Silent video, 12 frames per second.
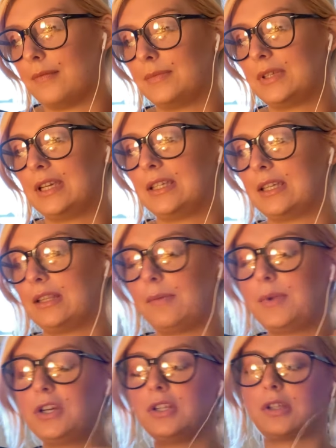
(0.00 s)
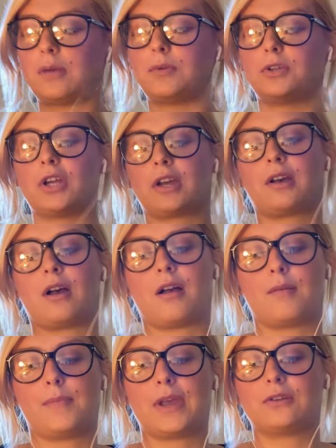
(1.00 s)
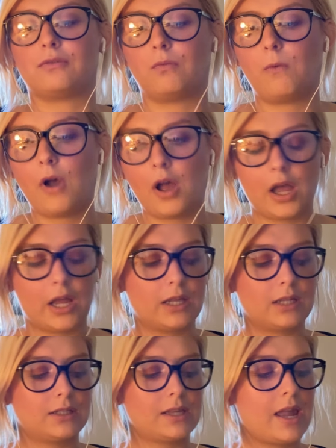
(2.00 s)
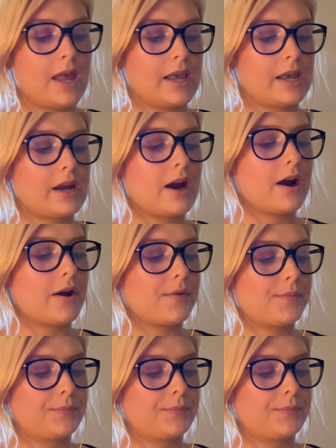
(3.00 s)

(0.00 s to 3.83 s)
season. Let me just double check Page of Wands here.